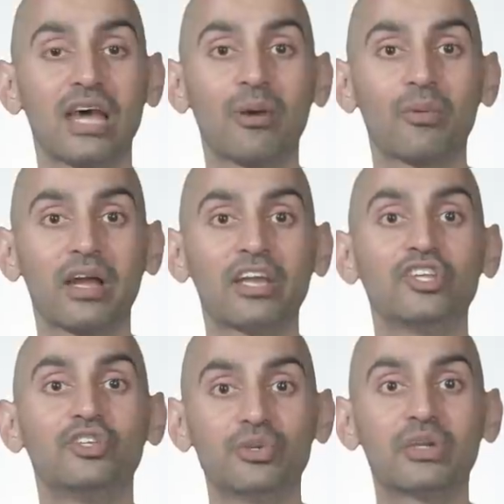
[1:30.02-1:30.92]
that way
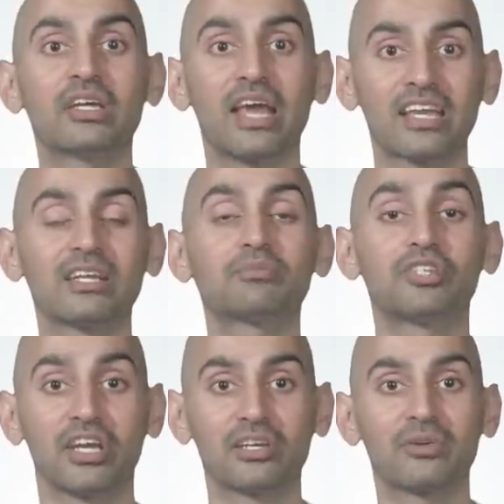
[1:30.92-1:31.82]
you can end up
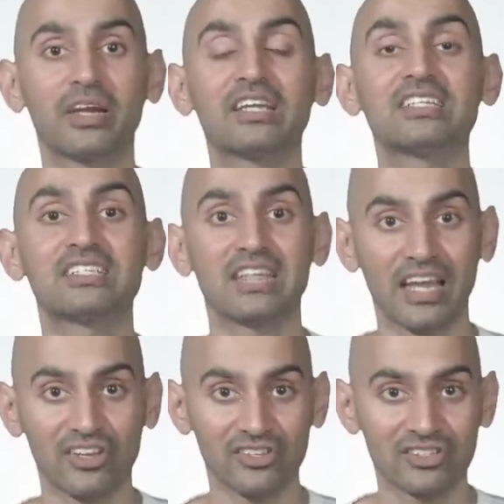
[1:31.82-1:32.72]
generating
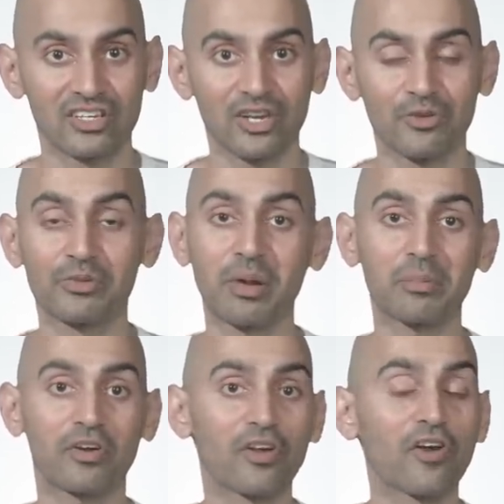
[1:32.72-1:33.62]
sales.
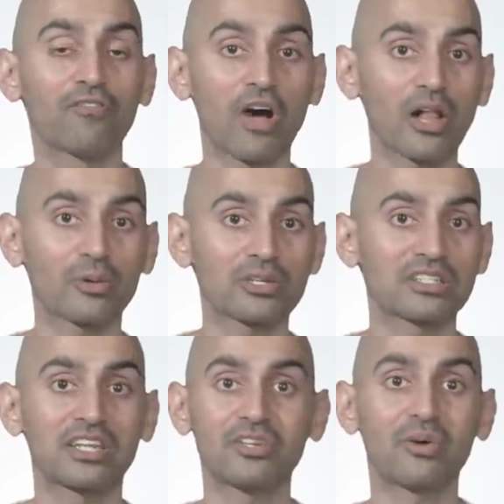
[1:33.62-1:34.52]
Remember, followers
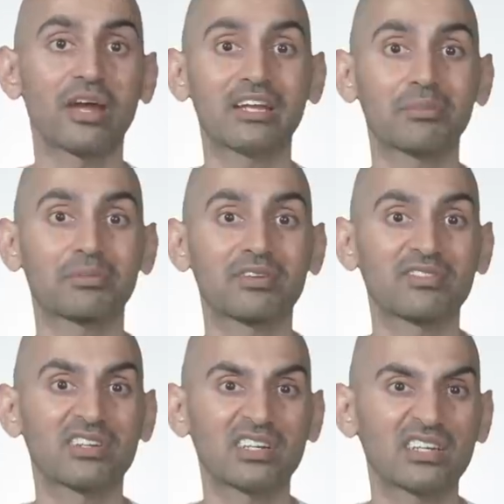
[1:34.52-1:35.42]
that don't end up
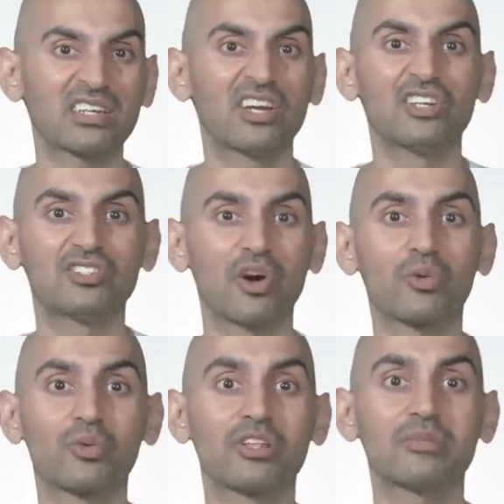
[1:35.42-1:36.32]
converting don't
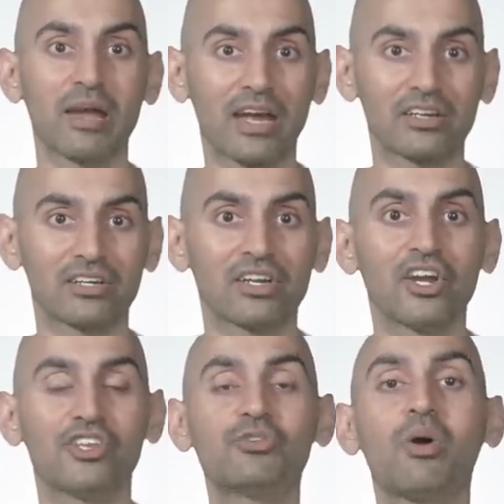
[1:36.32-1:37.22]
really matter.
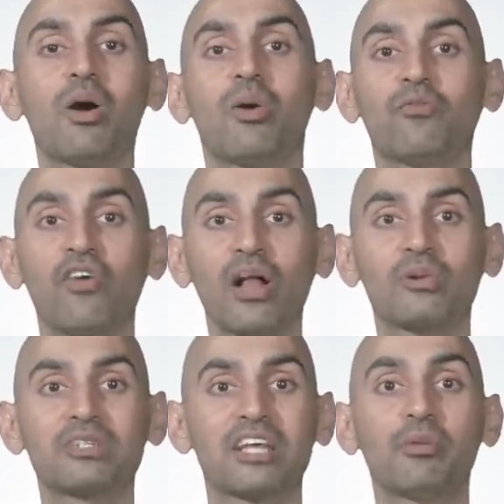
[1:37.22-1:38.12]
You want
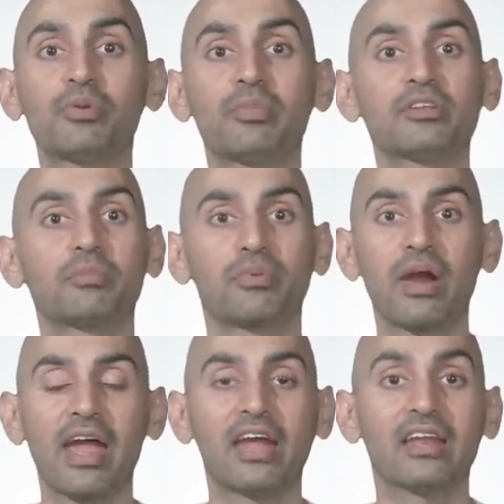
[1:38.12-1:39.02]
followers that help you build a
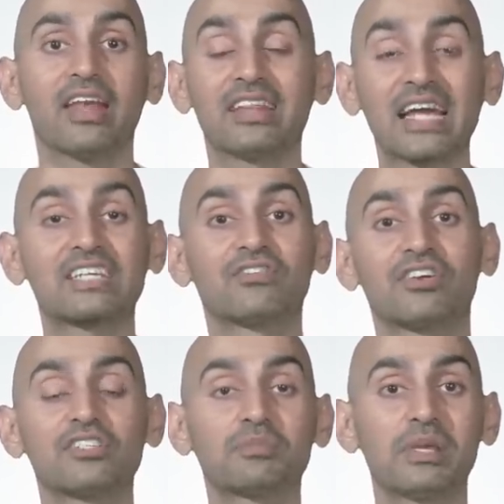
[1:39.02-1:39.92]
brand that
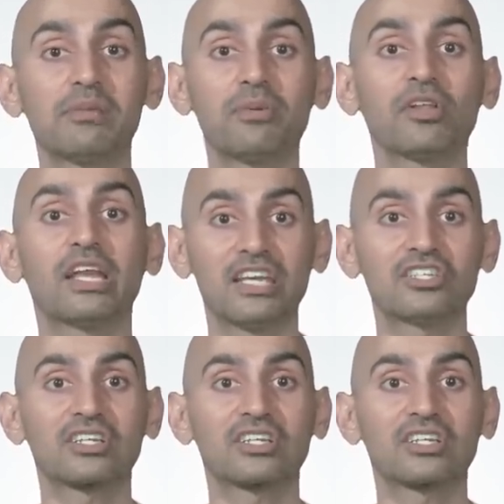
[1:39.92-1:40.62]
converts people into